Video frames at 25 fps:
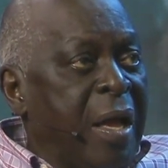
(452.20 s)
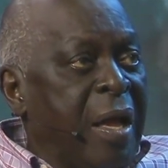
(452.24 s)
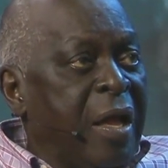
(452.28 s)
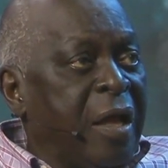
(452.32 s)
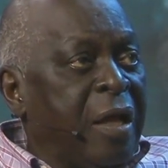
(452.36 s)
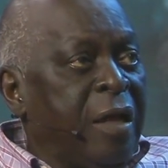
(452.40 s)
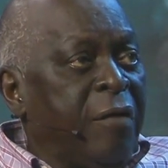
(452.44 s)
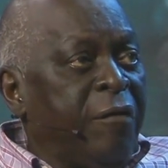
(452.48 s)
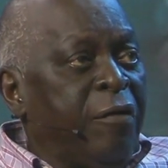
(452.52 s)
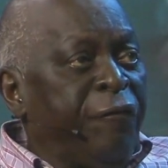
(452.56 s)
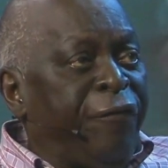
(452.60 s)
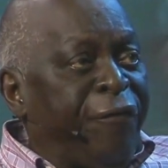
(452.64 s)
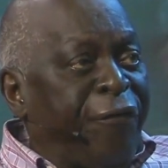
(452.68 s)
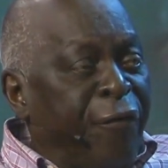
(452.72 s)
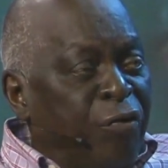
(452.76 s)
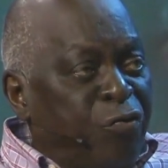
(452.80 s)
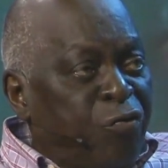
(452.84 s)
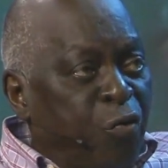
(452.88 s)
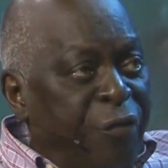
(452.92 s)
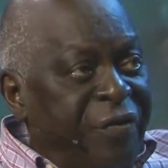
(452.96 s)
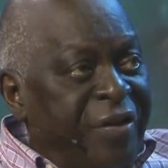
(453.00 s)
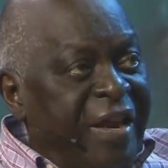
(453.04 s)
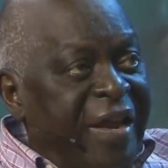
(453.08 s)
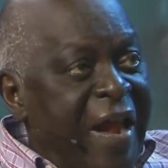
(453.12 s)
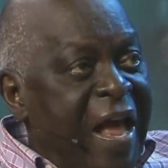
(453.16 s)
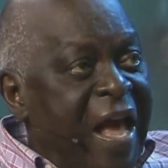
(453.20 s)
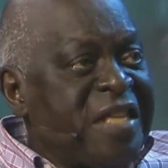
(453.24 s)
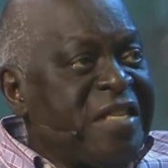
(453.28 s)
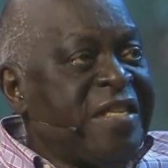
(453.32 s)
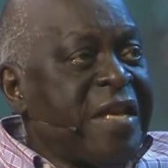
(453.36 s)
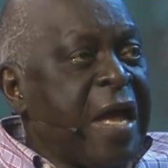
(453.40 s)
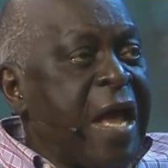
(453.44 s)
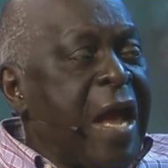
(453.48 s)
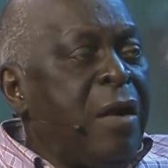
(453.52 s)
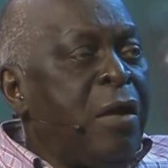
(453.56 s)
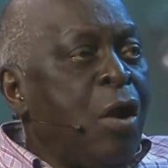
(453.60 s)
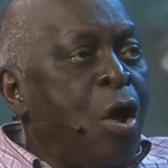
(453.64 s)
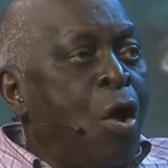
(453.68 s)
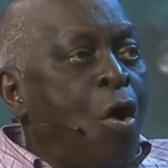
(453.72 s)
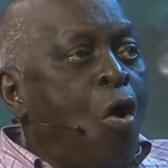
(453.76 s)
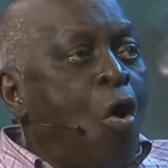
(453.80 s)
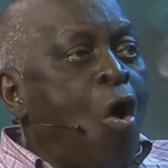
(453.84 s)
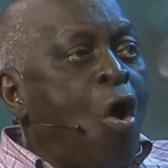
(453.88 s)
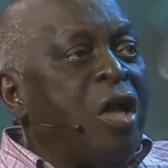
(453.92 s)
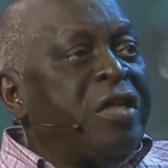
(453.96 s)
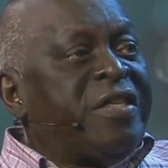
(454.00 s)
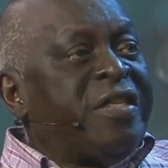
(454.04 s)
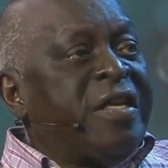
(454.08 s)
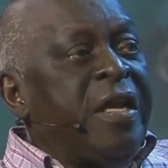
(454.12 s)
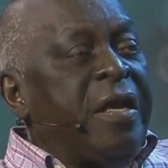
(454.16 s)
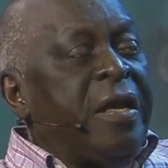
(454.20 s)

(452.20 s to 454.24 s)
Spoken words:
fuse with the next cell until